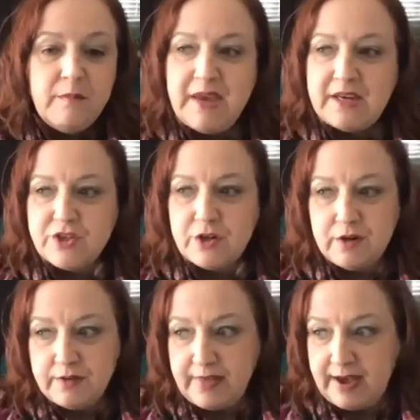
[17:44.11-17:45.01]
Make
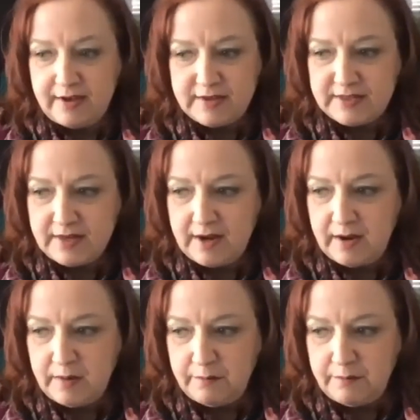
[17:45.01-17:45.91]
sure that
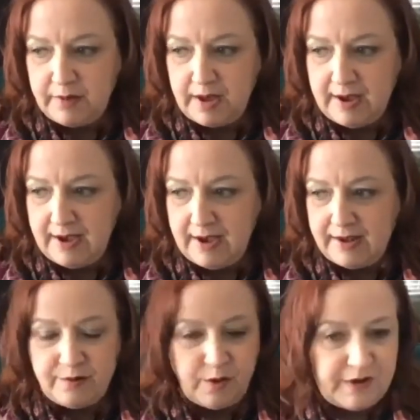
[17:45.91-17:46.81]
I
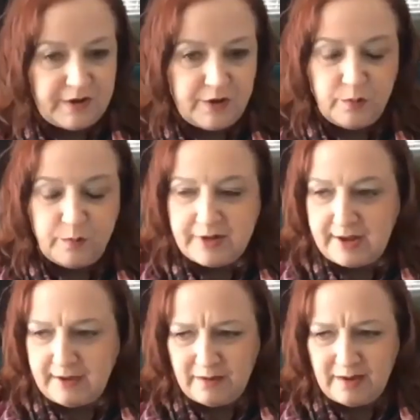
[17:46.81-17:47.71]
don't know about you, but
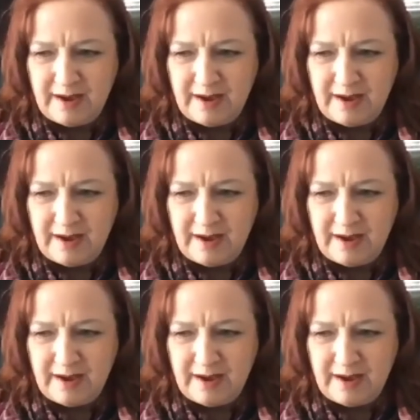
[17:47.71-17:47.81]
I